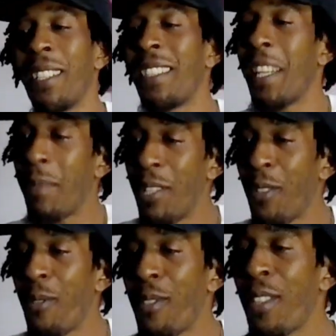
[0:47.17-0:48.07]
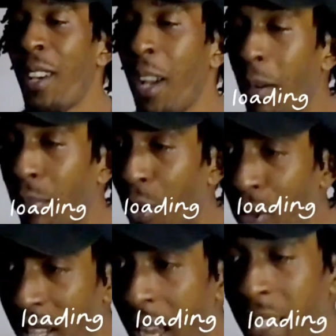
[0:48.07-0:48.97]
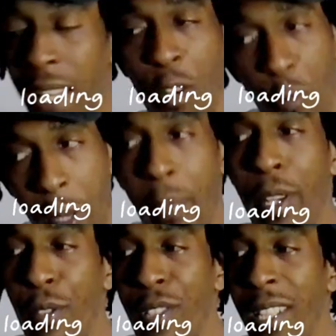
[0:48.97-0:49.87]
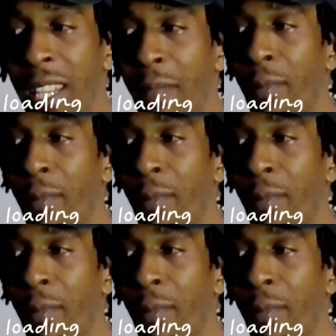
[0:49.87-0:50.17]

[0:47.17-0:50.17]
but Demun Jones, Broden Knox. I hope I pronouncing the